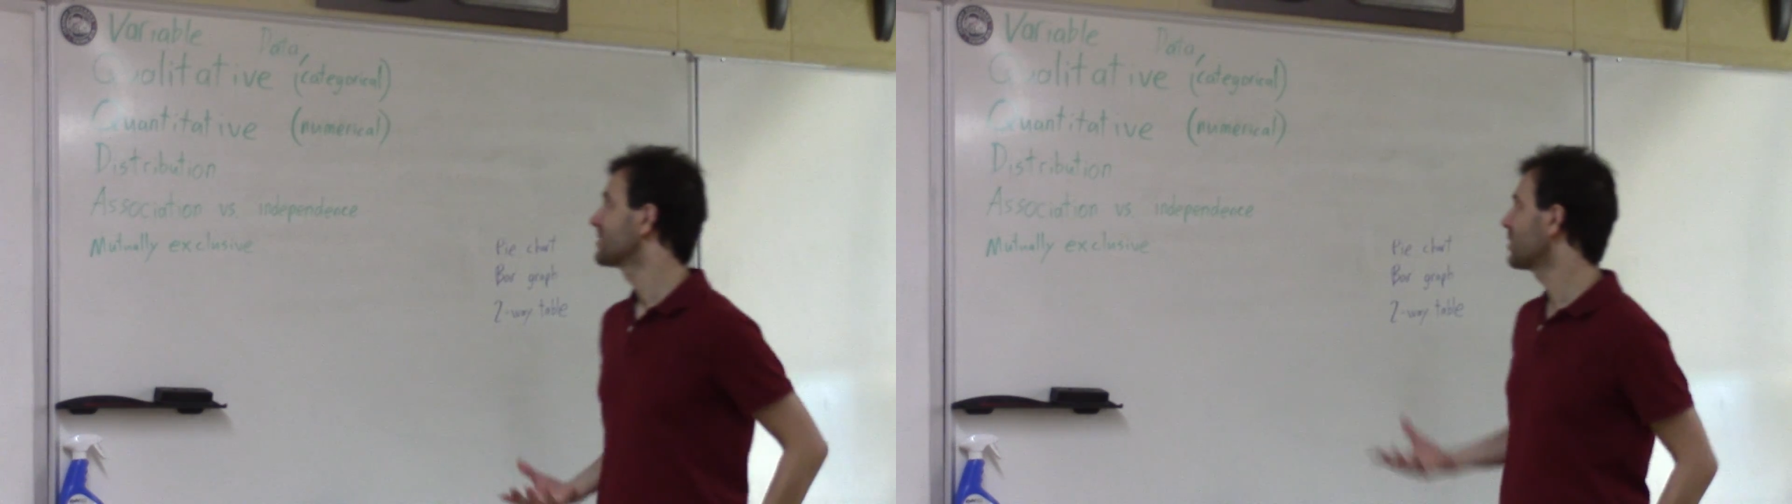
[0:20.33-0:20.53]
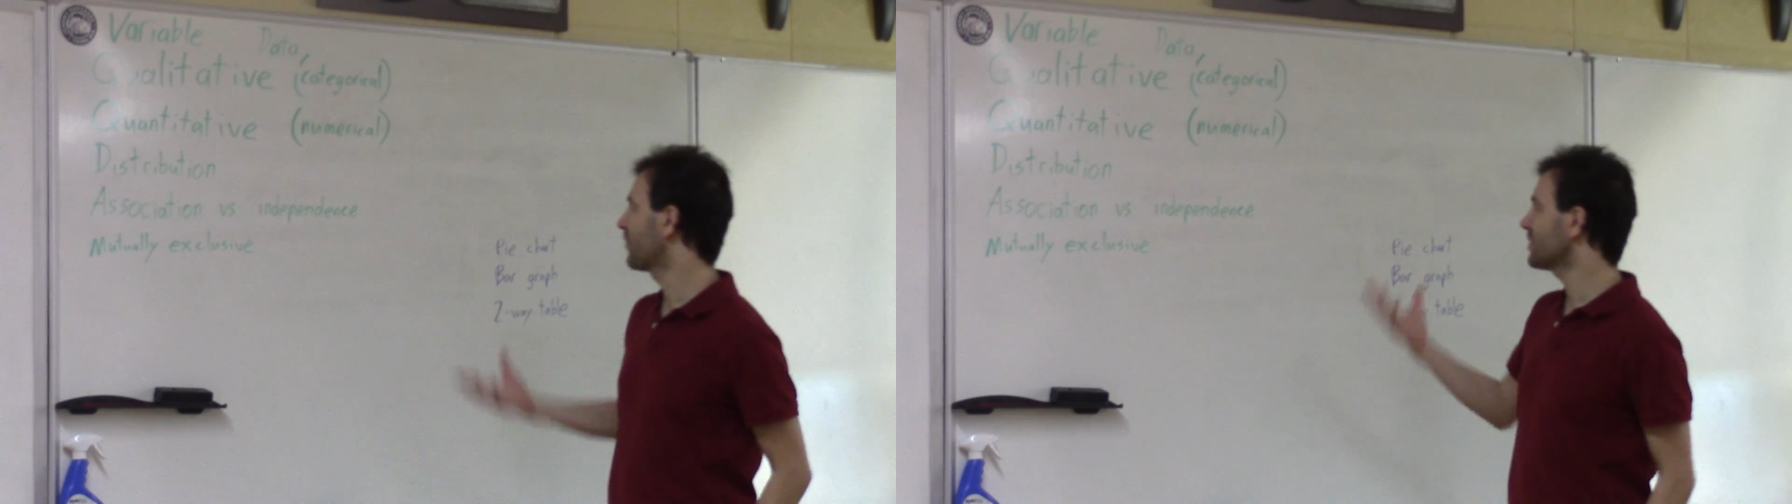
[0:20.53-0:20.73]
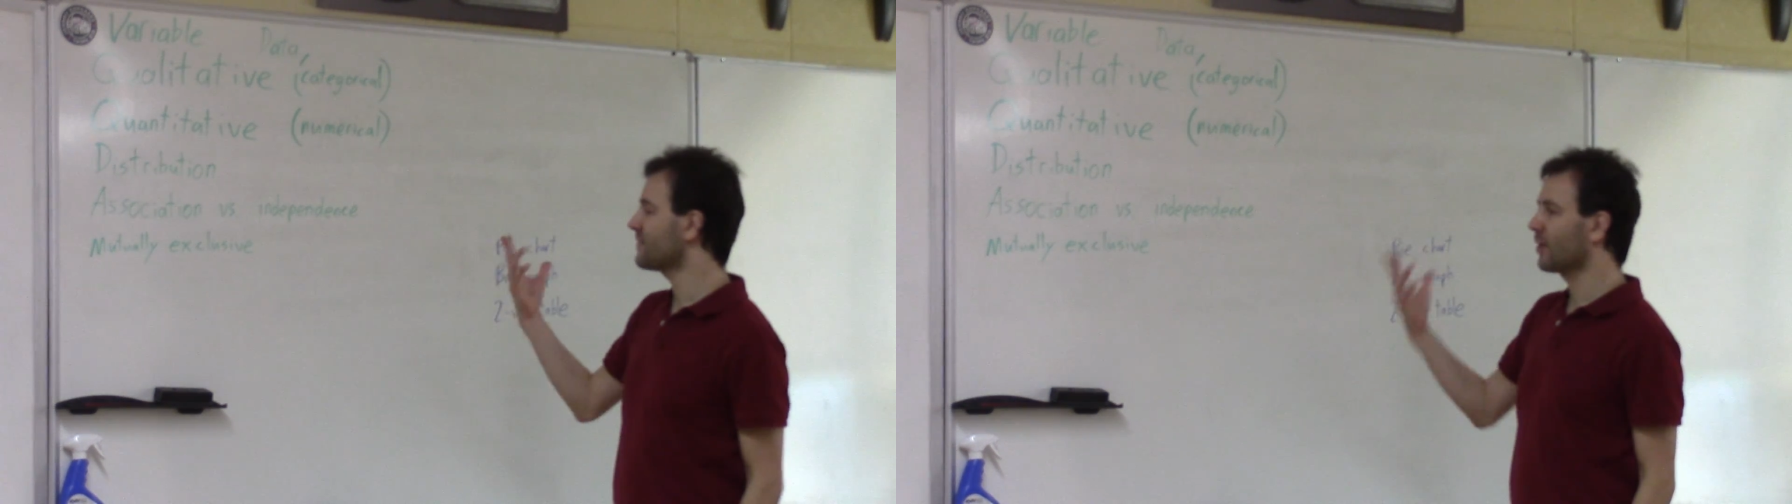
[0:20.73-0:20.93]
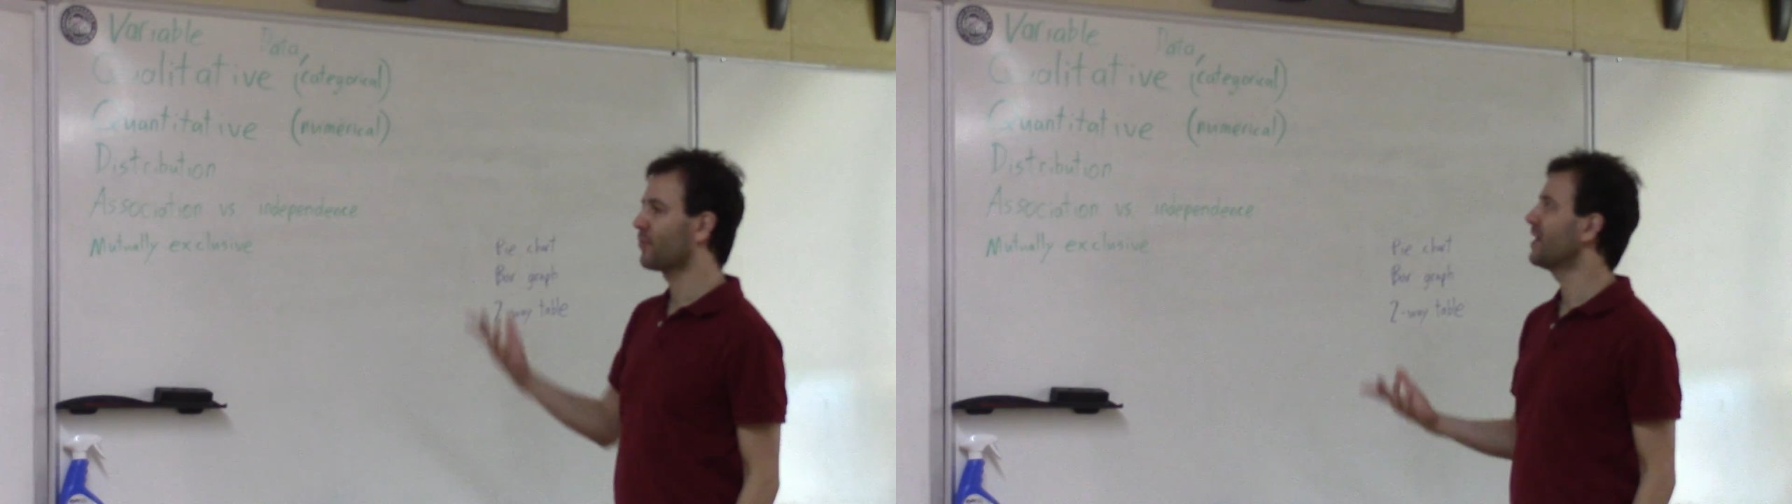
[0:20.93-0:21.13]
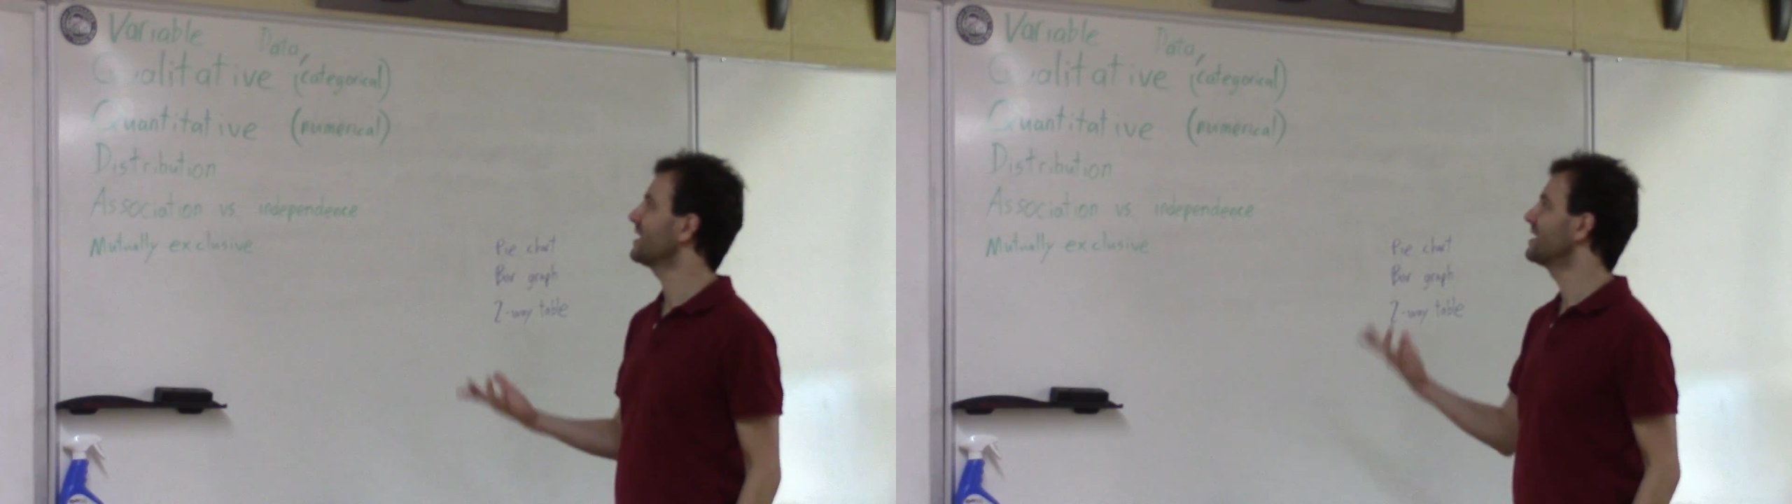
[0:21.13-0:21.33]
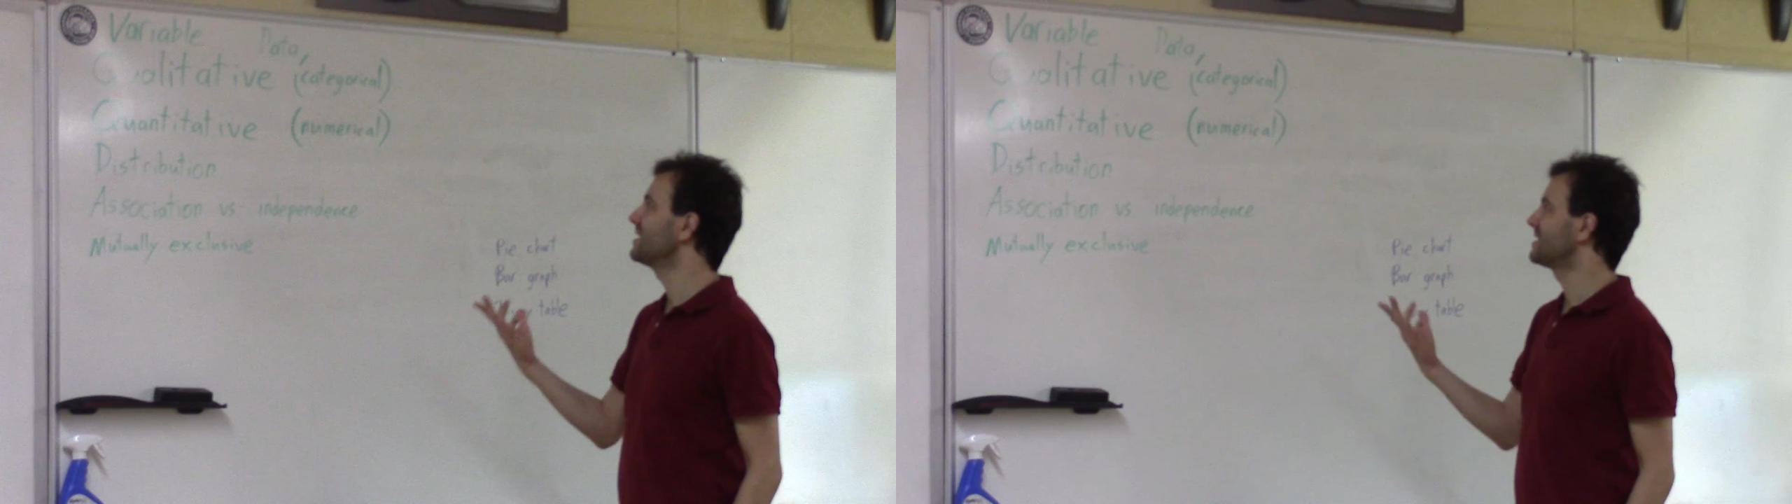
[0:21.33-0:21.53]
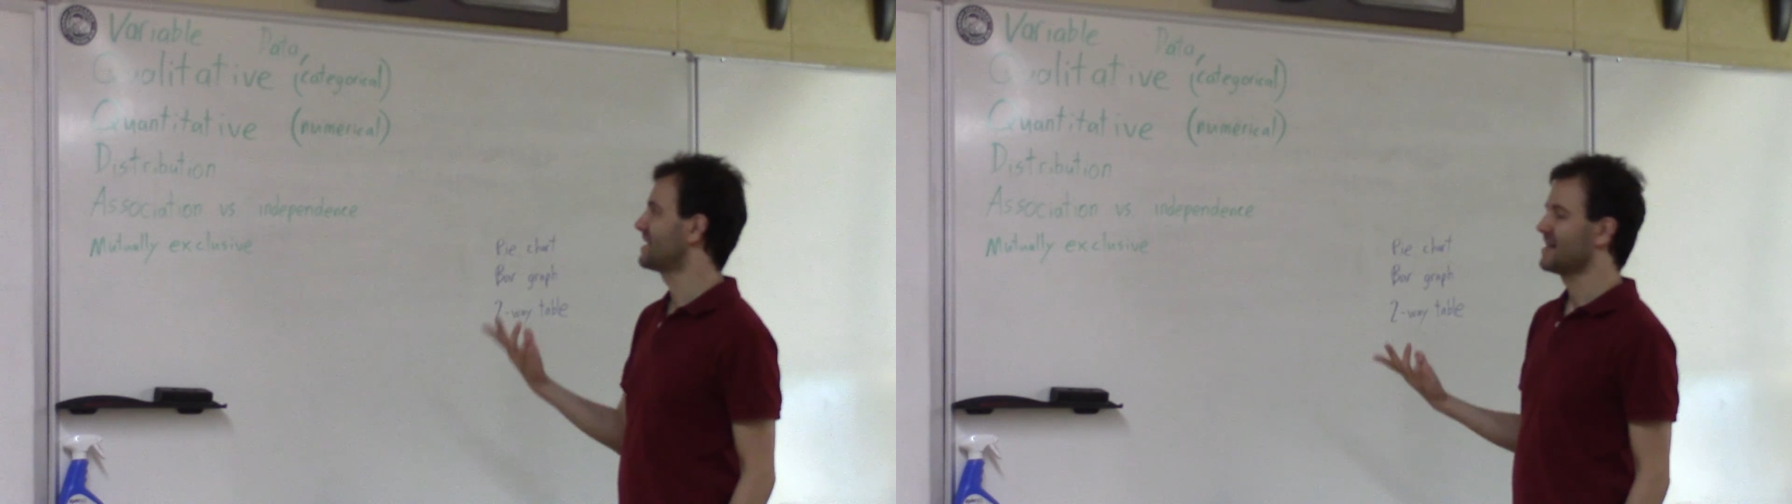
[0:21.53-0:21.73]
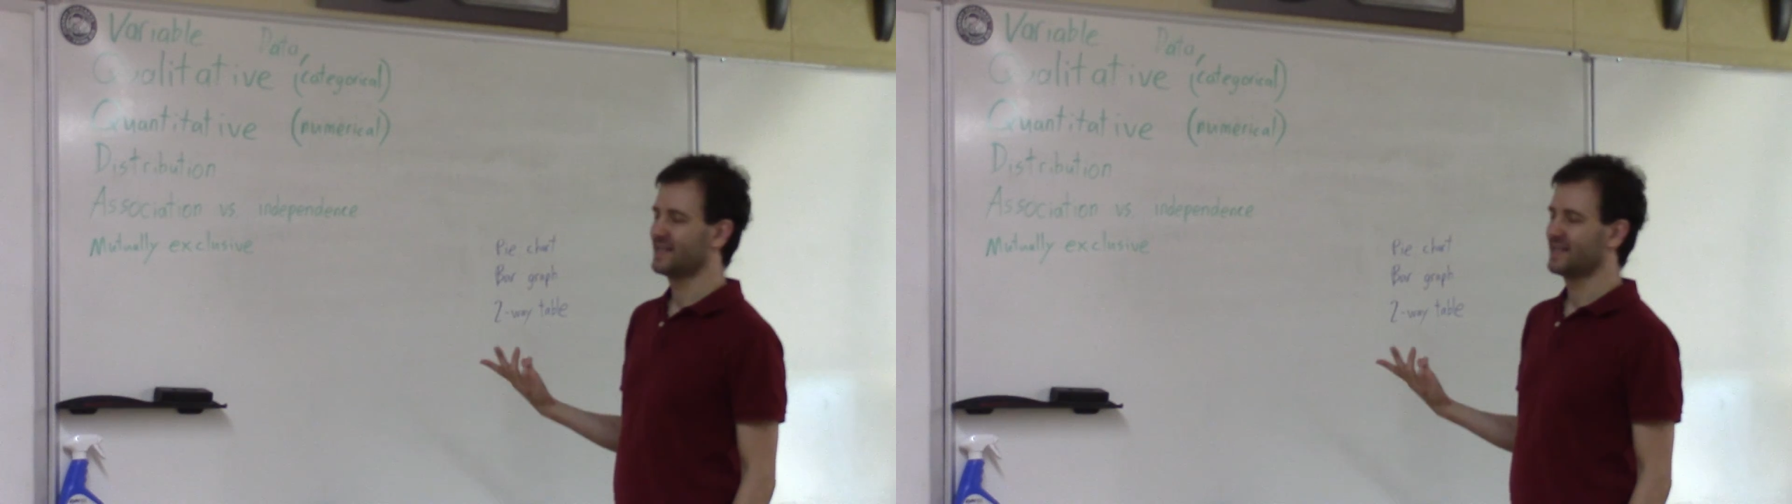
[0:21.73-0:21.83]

So first of all, what is